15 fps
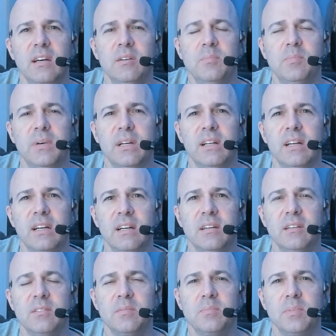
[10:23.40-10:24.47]
But
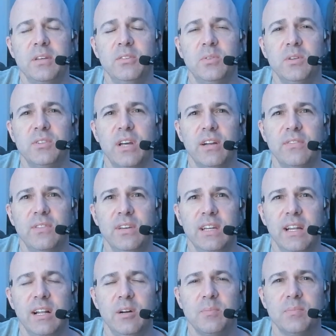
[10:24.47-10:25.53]
please reach out if you need
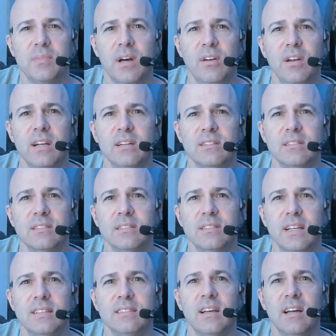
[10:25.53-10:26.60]
help. All right.
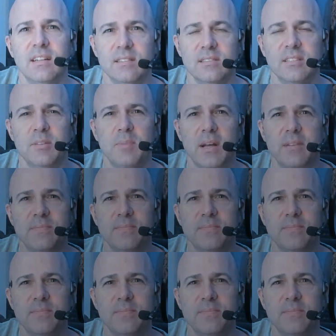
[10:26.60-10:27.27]
Thanks a lot. Goodbye.